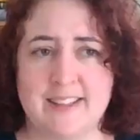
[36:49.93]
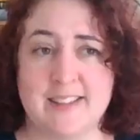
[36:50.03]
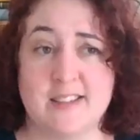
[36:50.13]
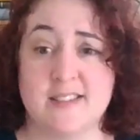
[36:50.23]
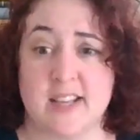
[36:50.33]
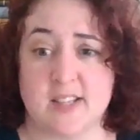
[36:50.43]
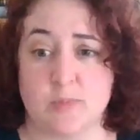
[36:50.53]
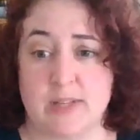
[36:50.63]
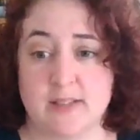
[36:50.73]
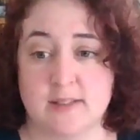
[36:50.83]
said
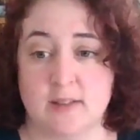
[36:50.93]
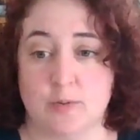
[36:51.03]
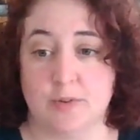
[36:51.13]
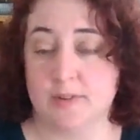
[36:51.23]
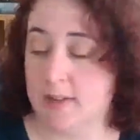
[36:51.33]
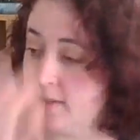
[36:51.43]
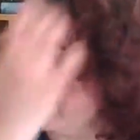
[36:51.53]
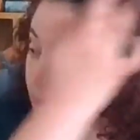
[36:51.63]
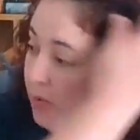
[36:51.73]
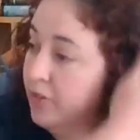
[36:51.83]
6 weeks old.
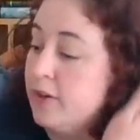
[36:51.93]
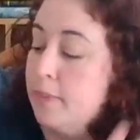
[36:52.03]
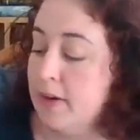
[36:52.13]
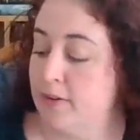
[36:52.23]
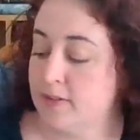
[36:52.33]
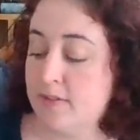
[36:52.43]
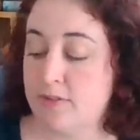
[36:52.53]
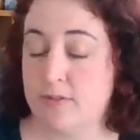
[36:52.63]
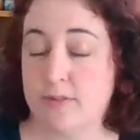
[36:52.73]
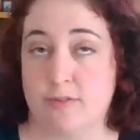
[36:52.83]
So they're about
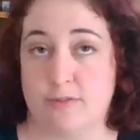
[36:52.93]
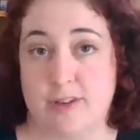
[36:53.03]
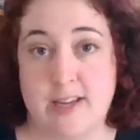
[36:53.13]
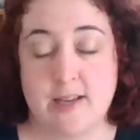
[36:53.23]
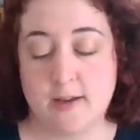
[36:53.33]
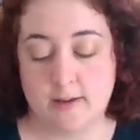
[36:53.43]
3.